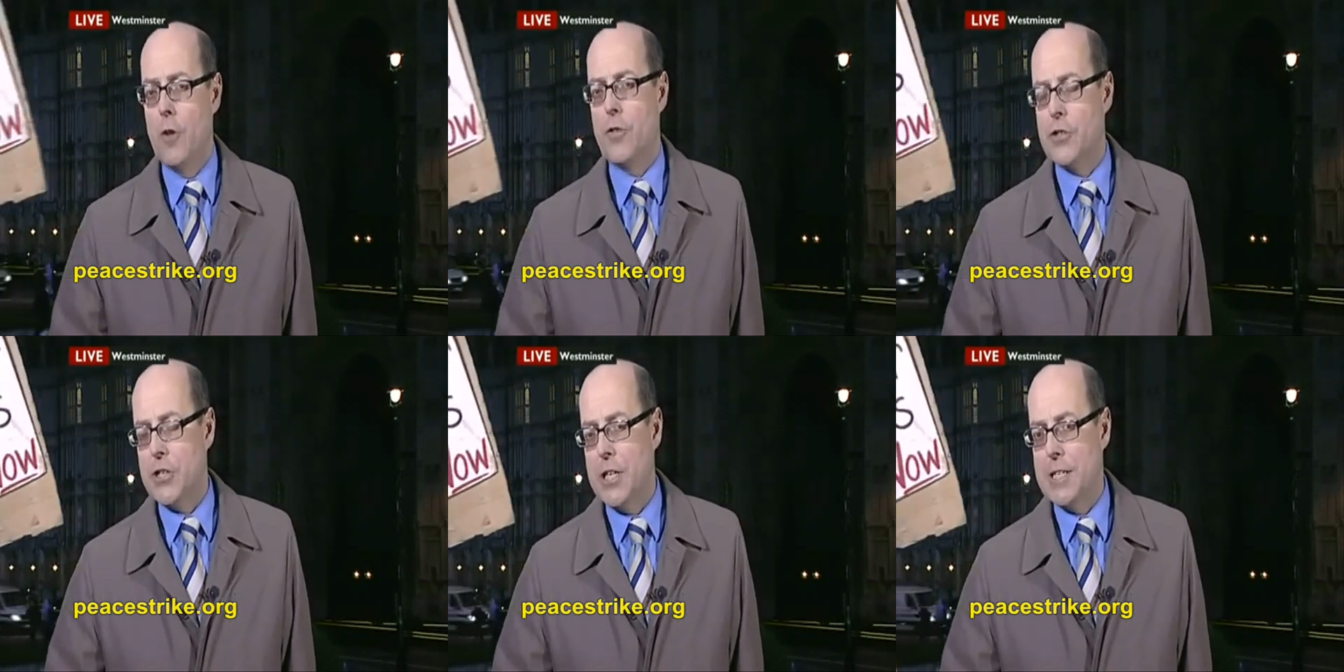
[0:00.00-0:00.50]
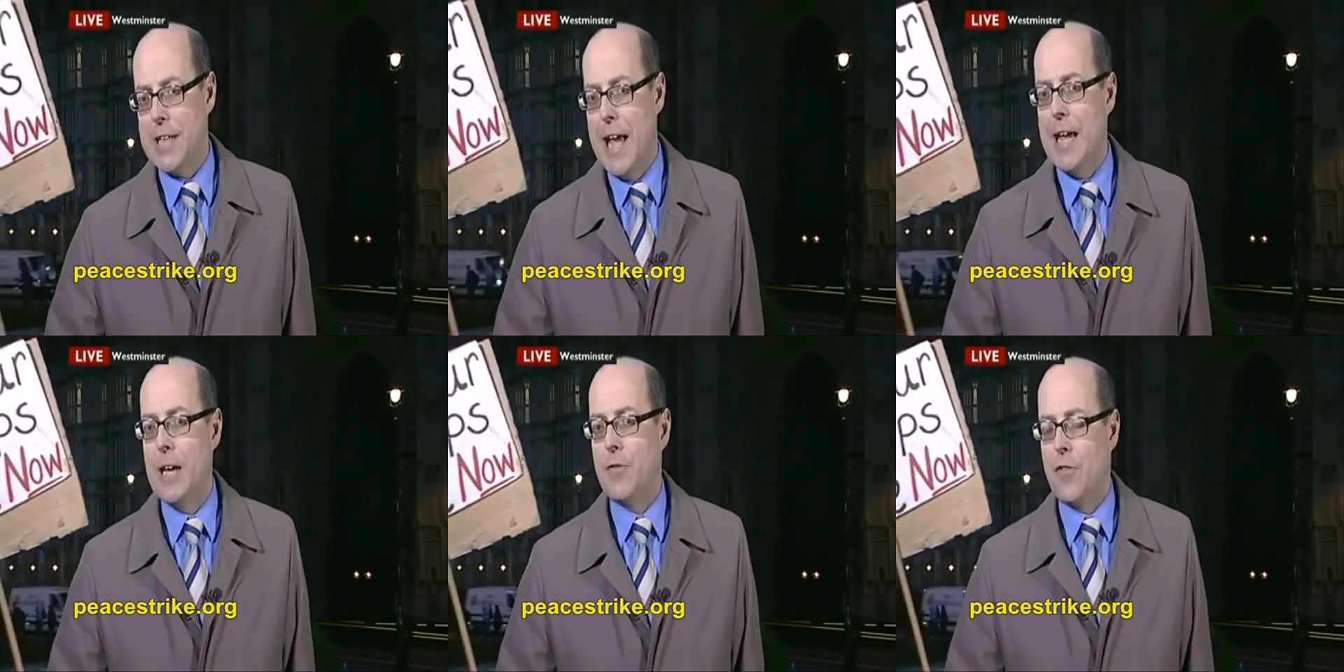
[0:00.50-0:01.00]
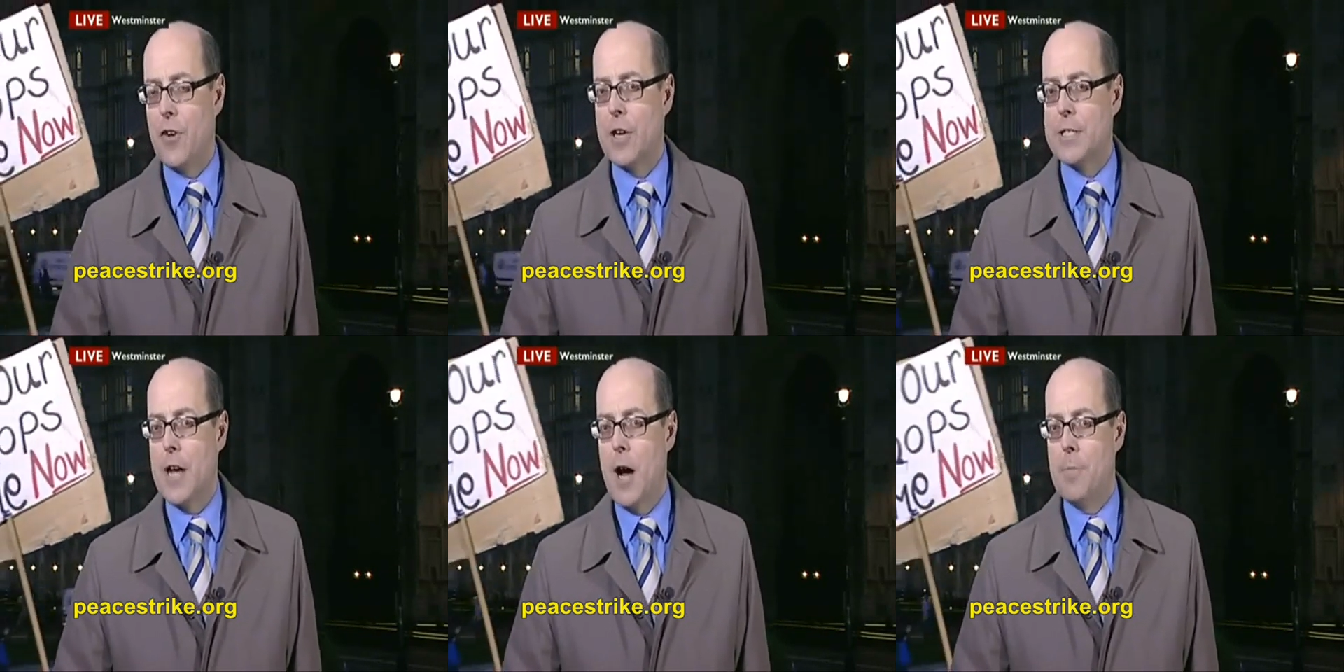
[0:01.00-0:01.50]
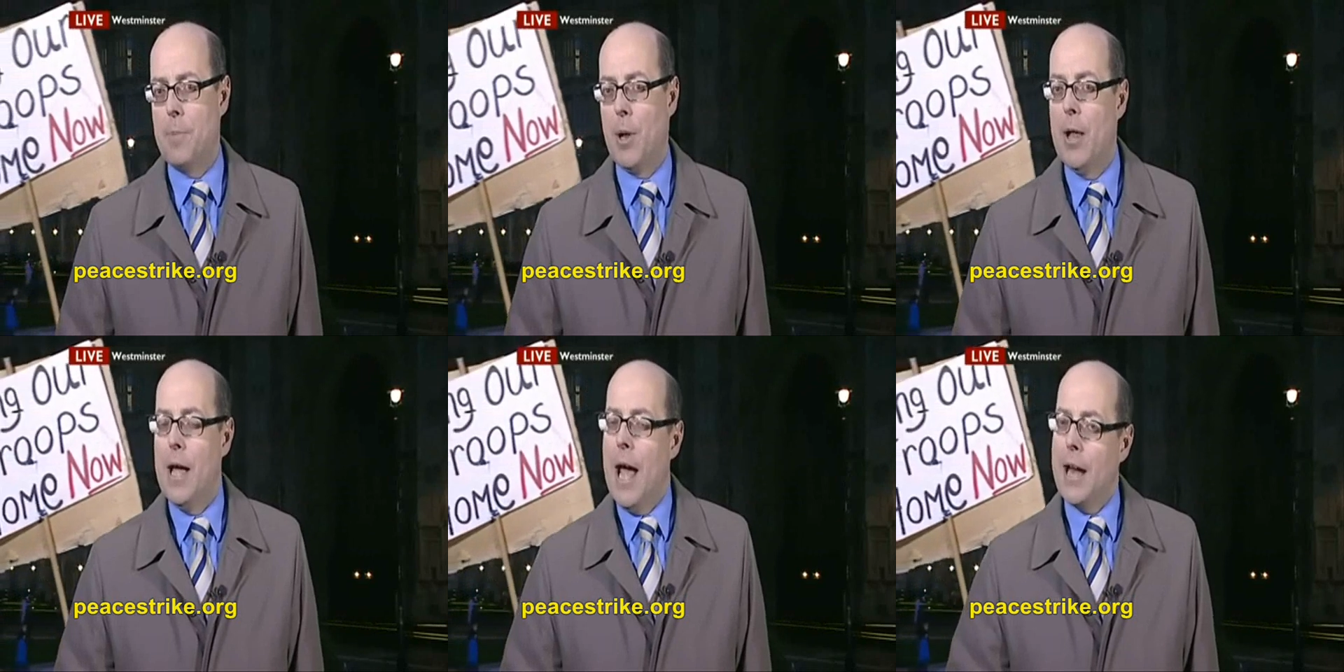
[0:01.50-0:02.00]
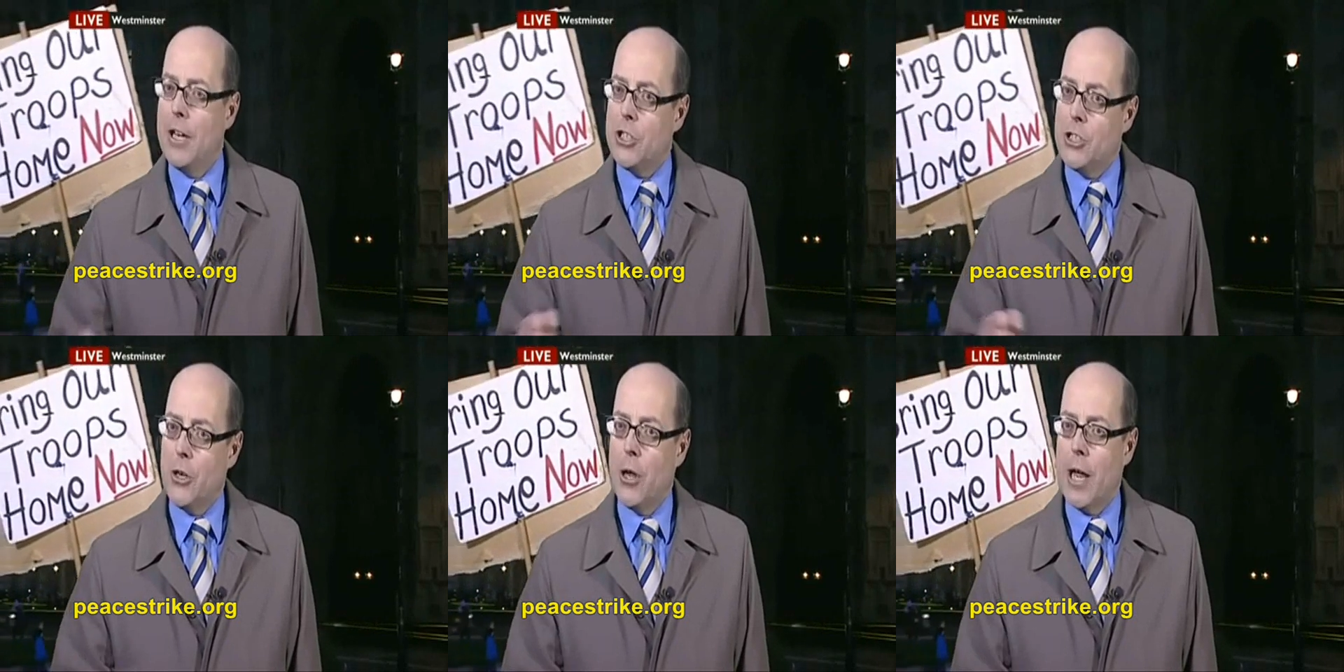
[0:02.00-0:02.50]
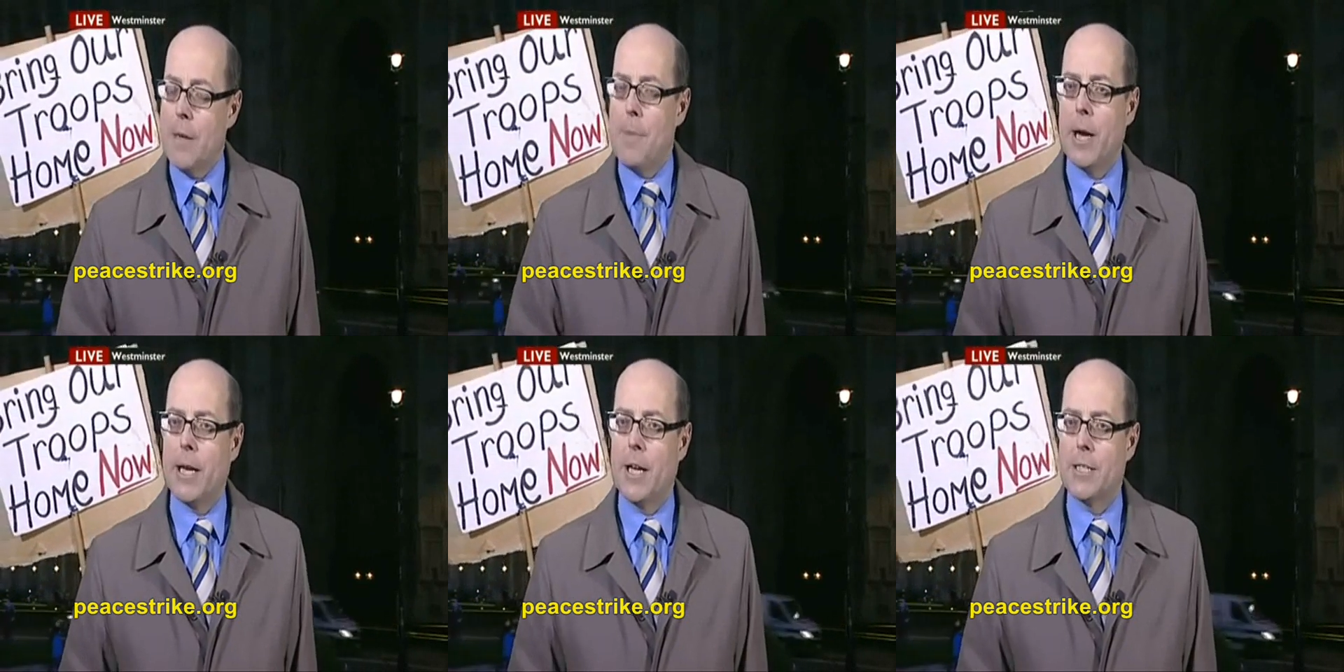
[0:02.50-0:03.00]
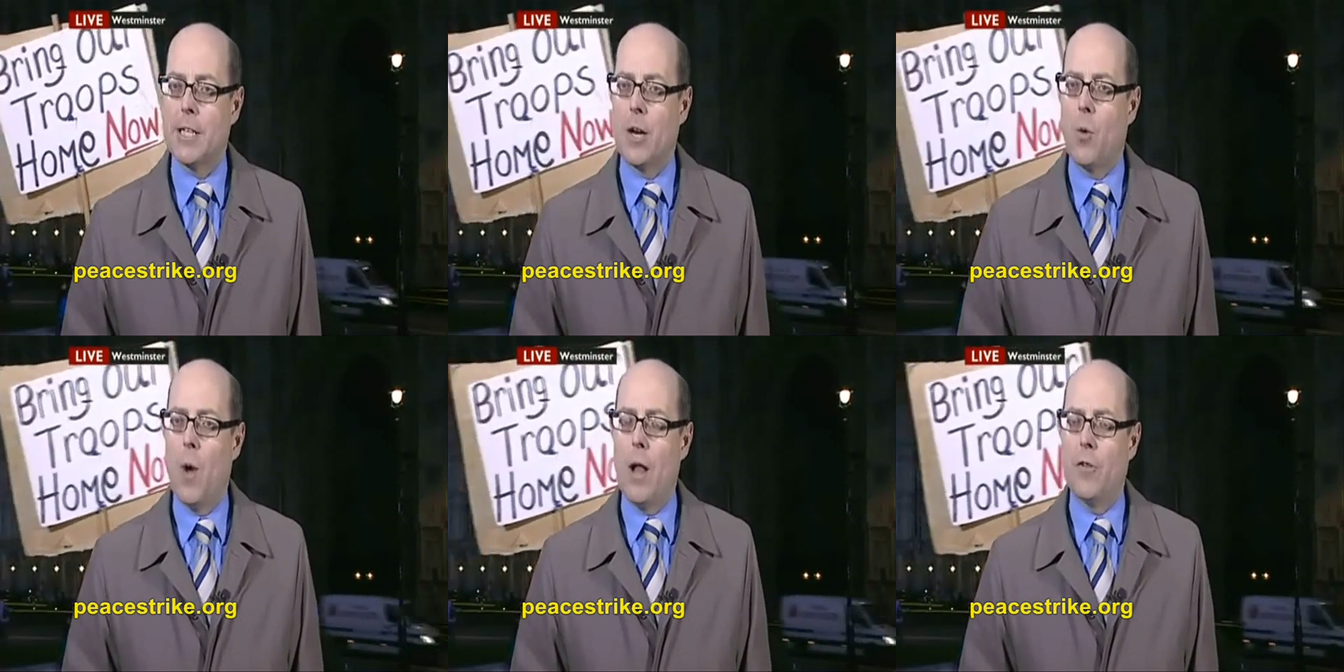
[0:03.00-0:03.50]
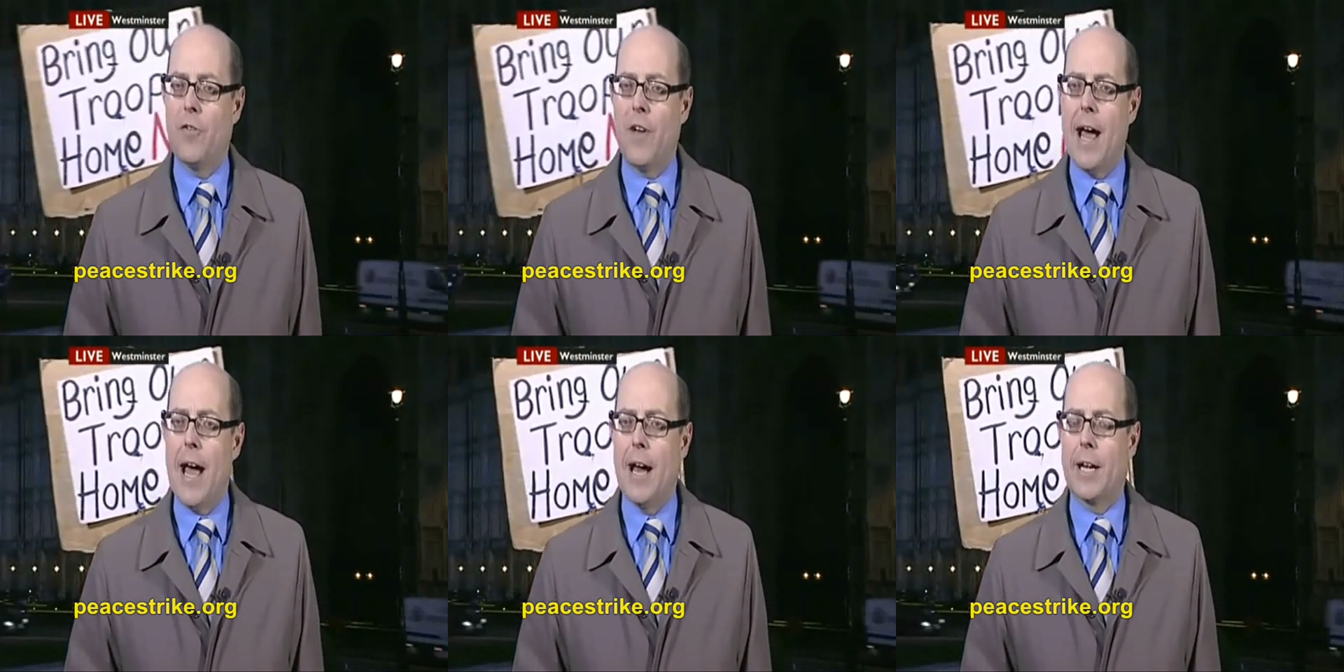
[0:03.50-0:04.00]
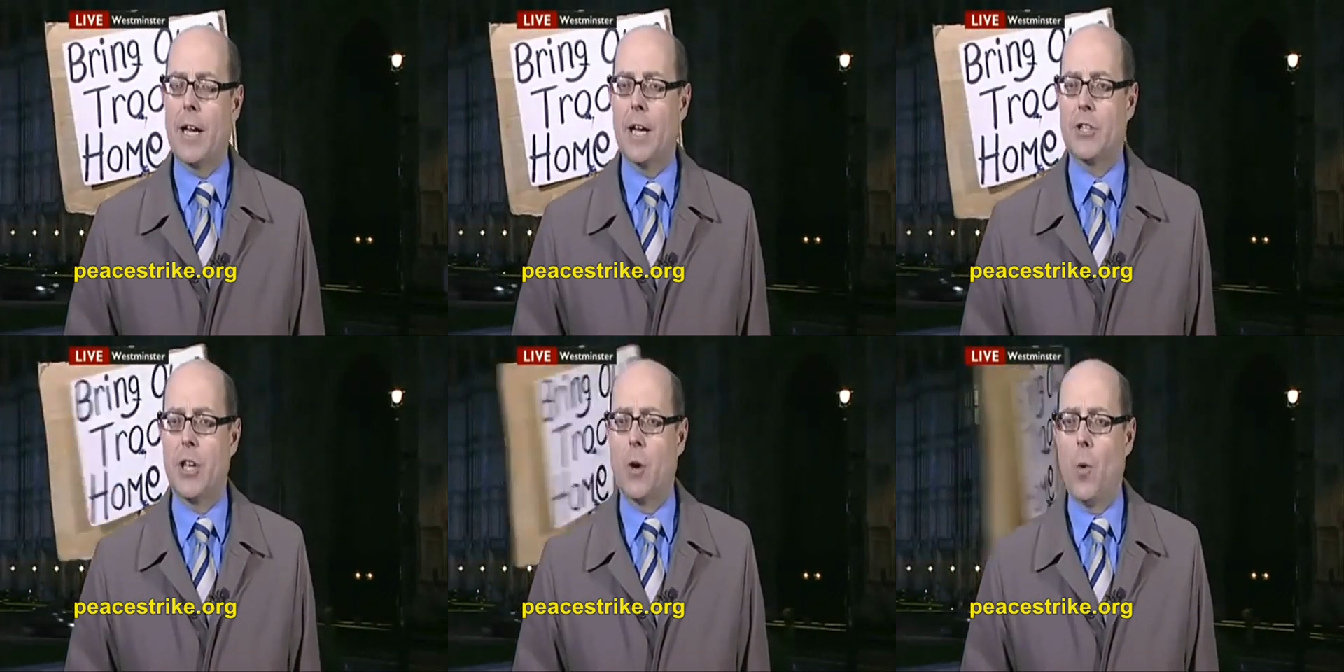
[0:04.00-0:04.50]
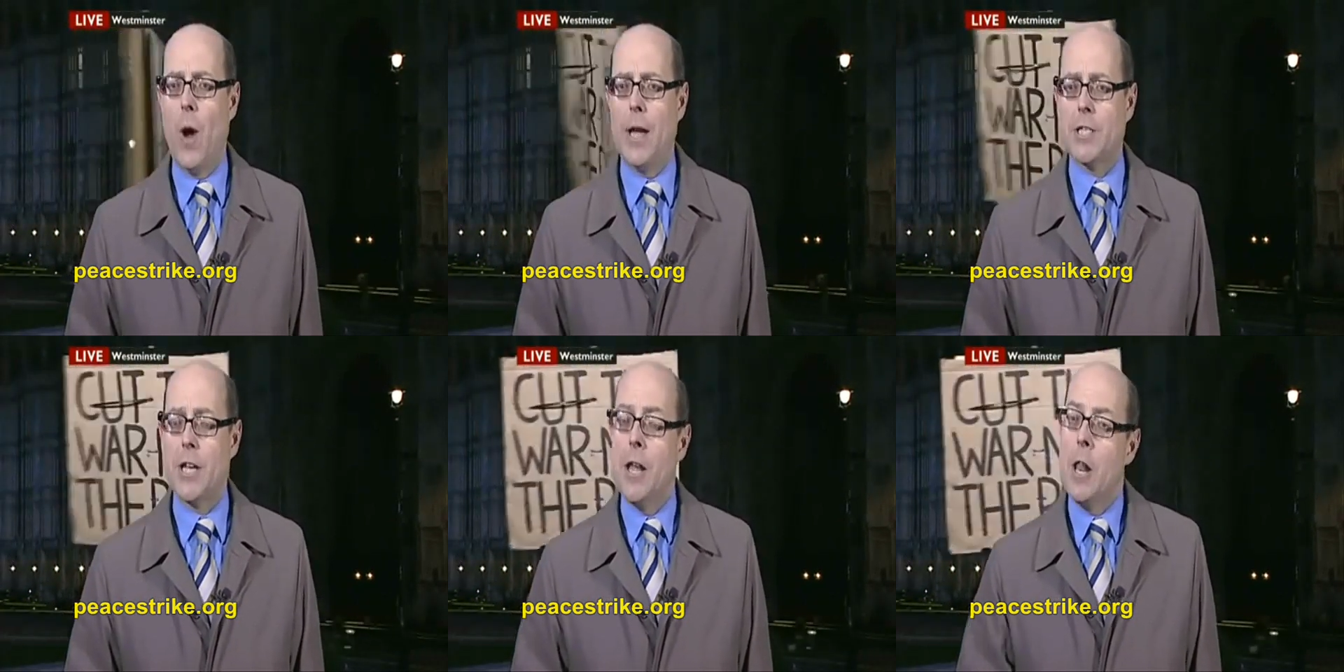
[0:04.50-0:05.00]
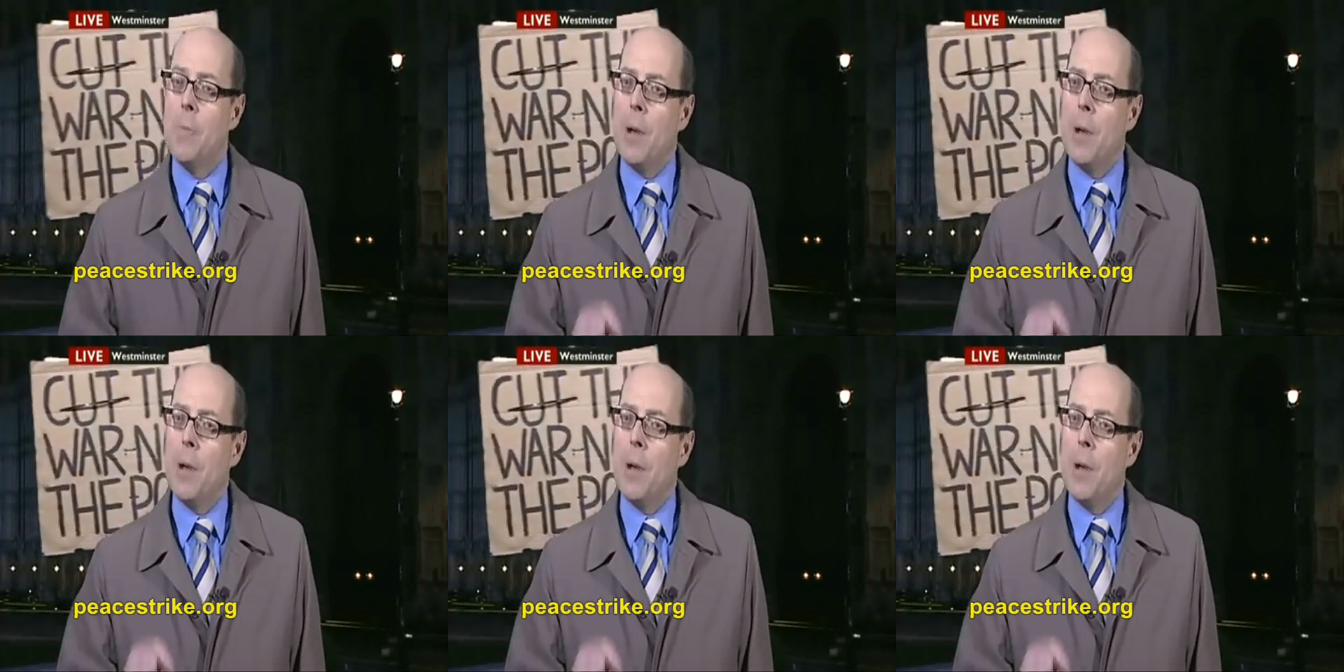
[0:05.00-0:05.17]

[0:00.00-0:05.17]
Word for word: overseas aid, for example, and he's doing it by cutting welfare and cutting waste.